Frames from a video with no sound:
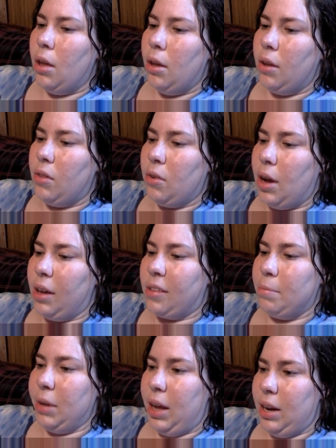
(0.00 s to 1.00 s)
And so I
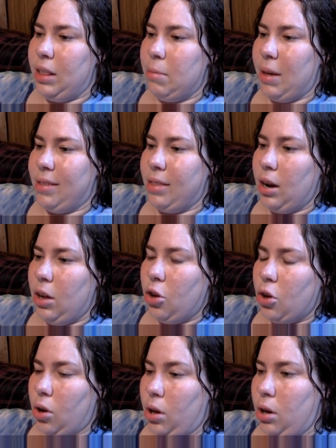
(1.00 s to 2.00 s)
explained it the best that I
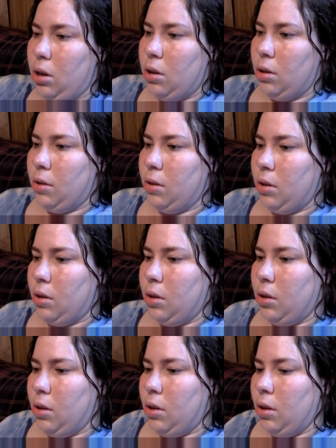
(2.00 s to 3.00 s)
could.
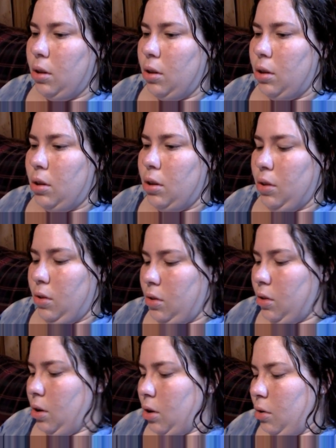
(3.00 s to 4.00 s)

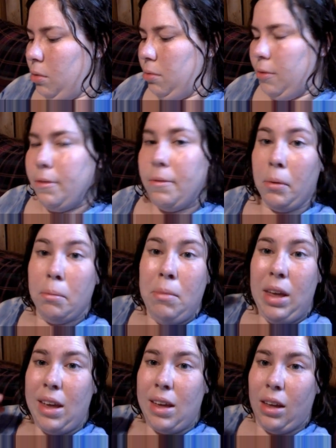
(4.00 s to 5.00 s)
So for
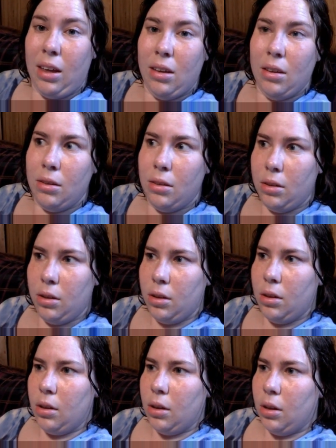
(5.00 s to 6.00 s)
me,
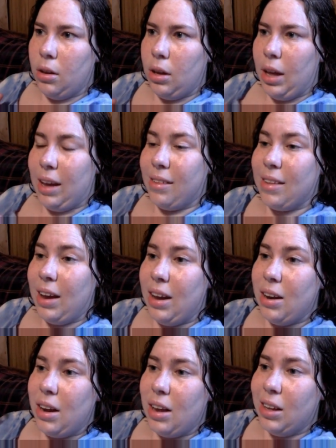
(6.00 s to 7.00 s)

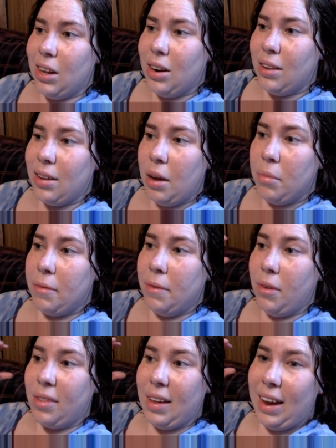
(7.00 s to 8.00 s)
anxiety a lot of times
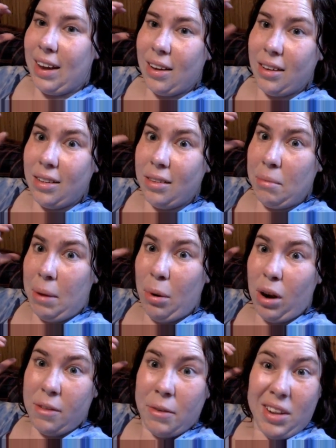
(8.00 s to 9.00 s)
feels like my
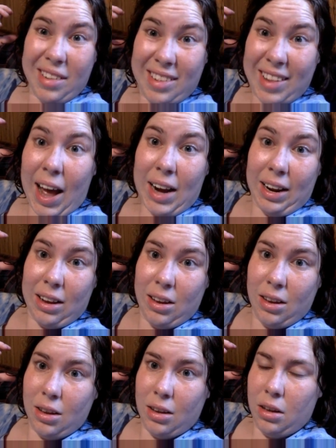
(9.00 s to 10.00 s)
brain's full of
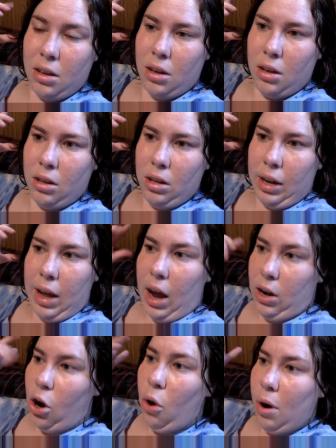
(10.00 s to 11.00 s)
static. Like
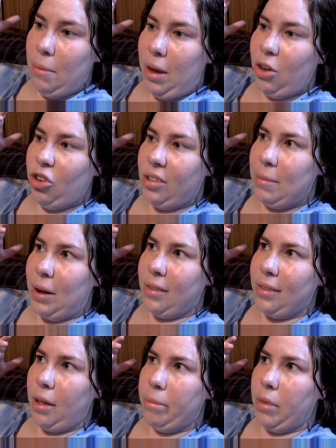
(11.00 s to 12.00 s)
I know I'm anxious about
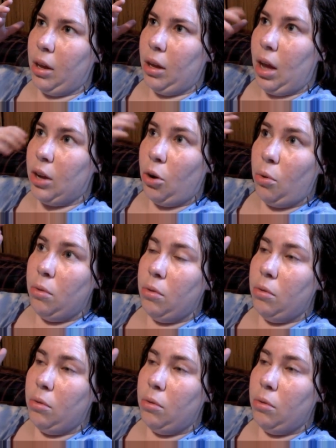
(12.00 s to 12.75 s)
something. I just